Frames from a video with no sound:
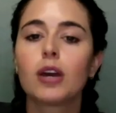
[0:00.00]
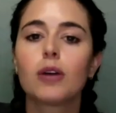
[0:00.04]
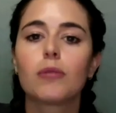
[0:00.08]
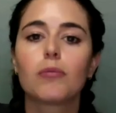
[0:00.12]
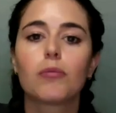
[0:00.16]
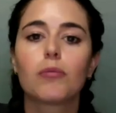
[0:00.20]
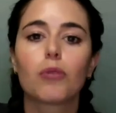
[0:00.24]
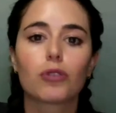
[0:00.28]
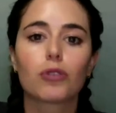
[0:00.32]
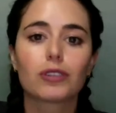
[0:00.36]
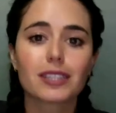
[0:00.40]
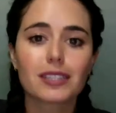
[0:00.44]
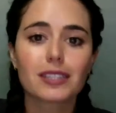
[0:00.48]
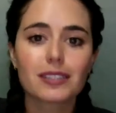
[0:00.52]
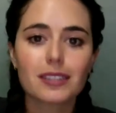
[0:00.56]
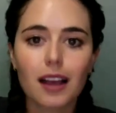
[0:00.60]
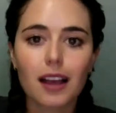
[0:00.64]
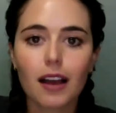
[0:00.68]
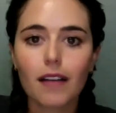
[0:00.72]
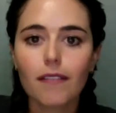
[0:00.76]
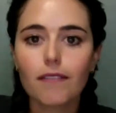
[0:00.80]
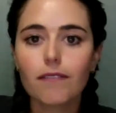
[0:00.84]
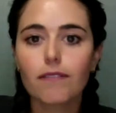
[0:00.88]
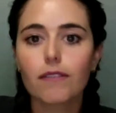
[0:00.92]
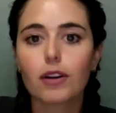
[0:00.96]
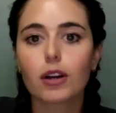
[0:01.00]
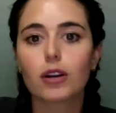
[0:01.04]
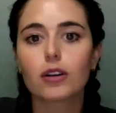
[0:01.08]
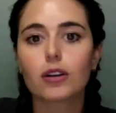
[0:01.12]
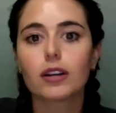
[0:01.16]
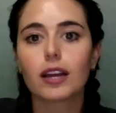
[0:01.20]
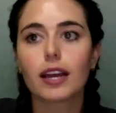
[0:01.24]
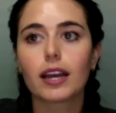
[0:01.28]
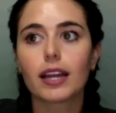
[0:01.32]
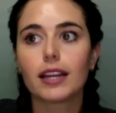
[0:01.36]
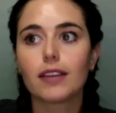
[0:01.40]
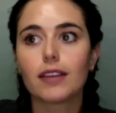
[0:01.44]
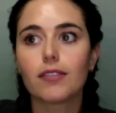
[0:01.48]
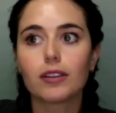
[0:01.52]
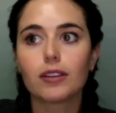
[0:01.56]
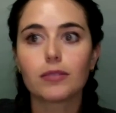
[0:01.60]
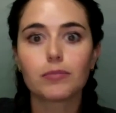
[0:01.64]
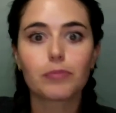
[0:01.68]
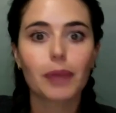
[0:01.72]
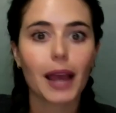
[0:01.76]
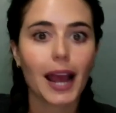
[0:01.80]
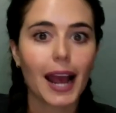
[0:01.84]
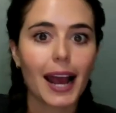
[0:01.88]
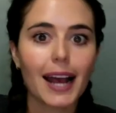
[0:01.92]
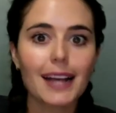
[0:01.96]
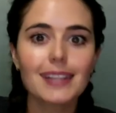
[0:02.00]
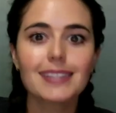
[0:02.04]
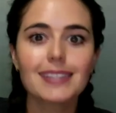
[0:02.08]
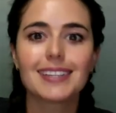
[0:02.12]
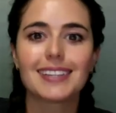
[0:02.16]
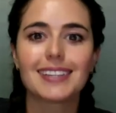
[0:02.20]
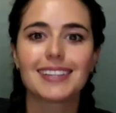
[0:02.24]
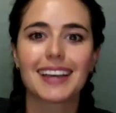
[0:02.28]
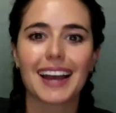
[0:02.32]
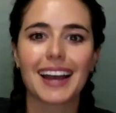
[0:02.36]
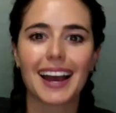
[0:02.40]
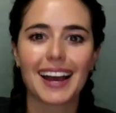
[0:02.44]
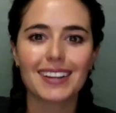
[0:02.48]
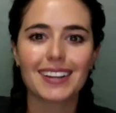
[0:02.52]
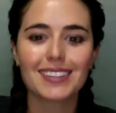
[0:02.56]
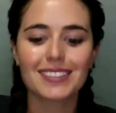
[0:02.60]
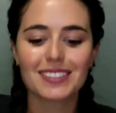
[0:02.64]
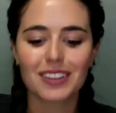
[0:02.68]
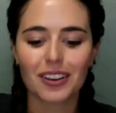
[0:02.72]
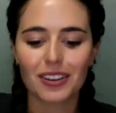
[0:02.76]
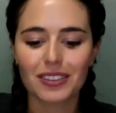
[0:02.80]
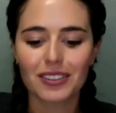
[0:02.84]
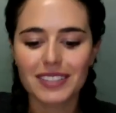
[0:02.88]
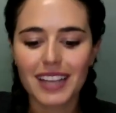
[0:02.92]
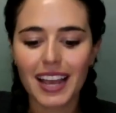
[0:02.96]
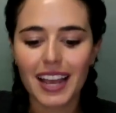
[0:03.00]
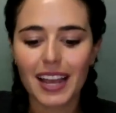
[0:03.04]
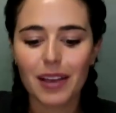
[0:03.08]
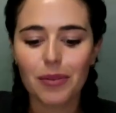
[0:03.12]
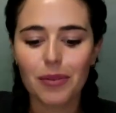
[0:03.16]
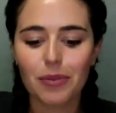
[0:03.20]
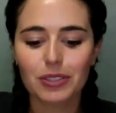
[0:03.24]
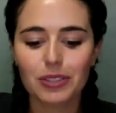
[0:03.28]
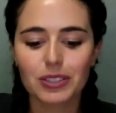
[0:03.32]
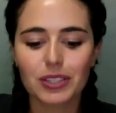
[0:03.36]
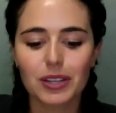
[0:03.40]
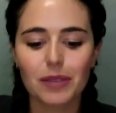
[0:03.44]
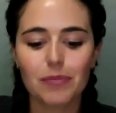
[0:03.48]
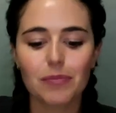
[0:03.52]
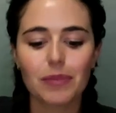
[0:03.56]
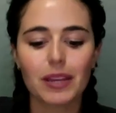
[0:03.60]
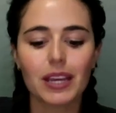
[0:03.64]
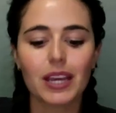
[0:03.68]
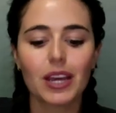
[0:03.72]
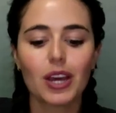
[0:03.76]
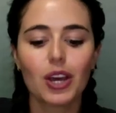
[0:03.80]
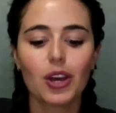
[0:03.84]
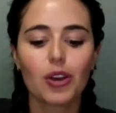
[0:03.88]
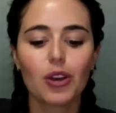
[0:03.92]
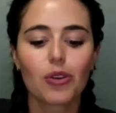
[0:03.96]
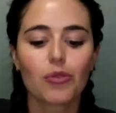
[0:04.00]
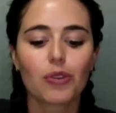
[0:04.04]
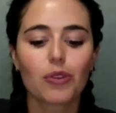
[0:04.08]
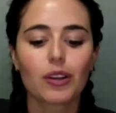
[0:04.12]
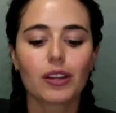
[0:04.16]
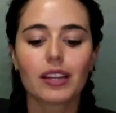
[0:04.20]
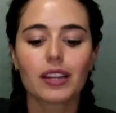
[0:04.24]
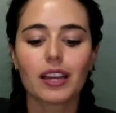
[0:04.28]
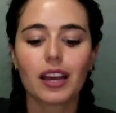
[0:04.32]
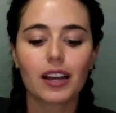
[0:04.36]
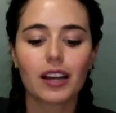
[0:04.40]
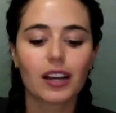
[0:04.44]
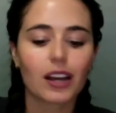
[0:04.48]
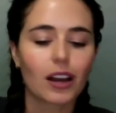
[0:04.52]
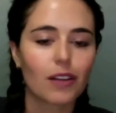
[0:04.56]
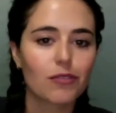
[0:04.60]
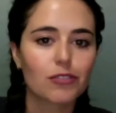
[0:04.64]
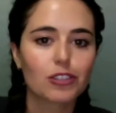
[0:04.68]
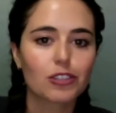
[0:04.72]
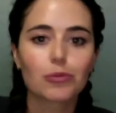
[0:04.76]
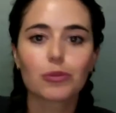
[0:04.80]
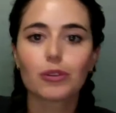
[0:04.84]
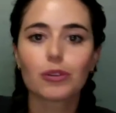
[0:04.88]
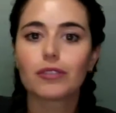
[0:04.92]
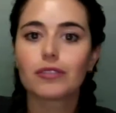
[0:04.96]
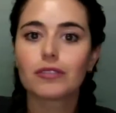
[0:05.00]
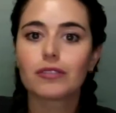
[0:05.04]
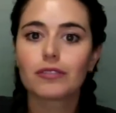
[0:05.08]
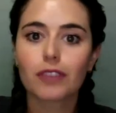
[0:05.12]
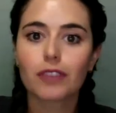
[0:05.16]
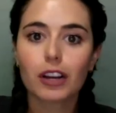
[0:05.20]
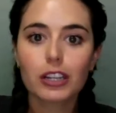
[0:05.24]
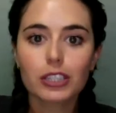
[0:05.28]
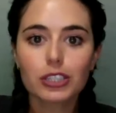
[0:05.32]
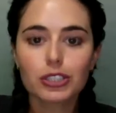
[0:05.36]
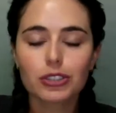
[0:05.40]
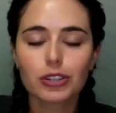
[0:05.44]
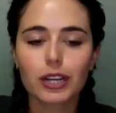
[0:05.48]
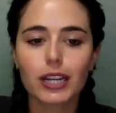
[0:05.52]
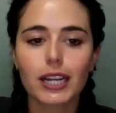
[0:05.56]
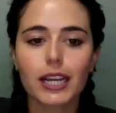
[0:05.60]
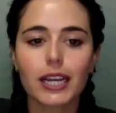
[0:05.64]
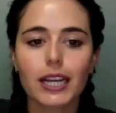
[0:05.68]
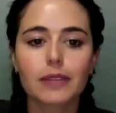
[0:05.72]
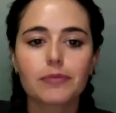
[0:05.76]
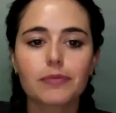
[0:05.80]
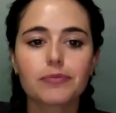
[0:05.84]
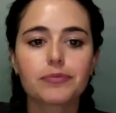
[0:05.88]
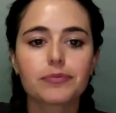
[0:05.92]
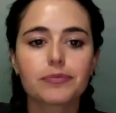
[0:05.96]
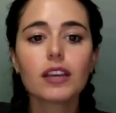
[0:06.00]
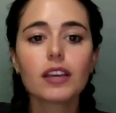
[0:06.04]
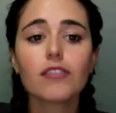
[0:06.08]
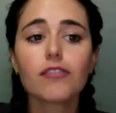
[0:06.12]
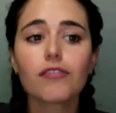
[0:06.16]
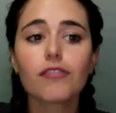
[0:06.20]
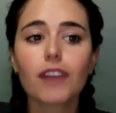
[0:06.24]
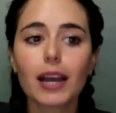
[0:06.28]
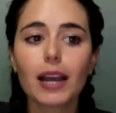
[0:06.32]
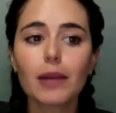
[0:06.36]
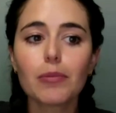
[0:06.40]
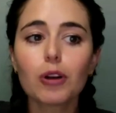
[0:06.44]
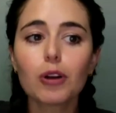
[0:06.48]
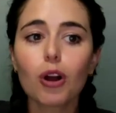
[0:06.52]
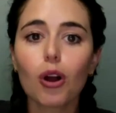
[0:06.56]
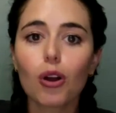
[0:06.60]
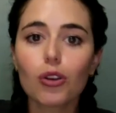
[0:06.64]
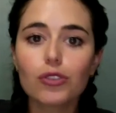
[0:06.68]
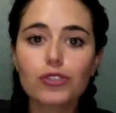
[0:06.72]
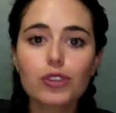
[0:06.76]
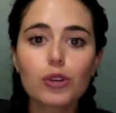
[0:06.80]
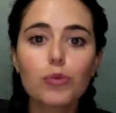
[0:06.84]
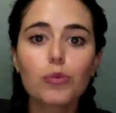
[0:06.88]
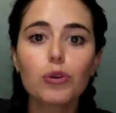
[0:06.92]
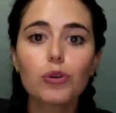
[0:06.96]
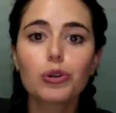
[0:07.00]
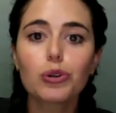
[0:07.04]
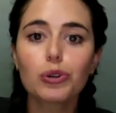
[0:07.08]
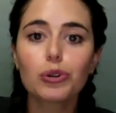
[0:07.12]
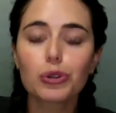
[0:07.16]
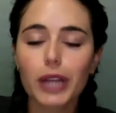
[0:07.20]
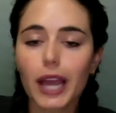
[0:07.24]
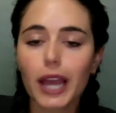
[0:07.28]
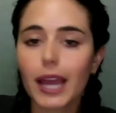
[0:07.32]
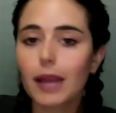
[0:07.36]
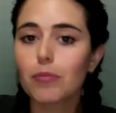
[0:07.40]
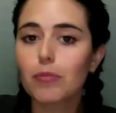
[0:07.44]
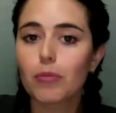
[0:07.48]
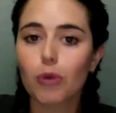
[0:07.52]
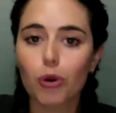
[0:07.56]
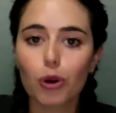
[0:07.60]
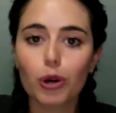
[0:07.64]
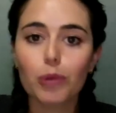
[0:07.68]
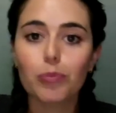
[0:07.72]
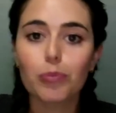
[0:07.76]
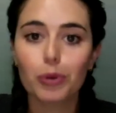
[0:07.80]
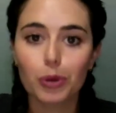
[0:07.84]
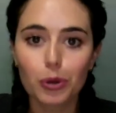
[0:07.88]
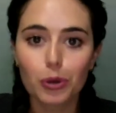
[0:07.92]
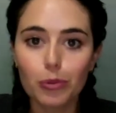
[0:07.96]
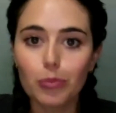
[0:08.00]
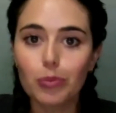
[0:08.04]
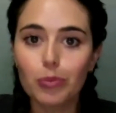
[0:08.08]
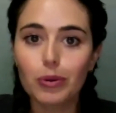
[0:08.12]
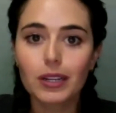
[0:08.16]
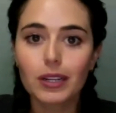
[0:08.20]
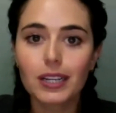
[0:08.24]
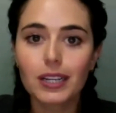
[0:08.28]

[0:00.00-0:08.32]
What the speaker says: more discomfort, and even passing gas all day, which can be really uncomfortable and frustrating. Fiber also will create more poop.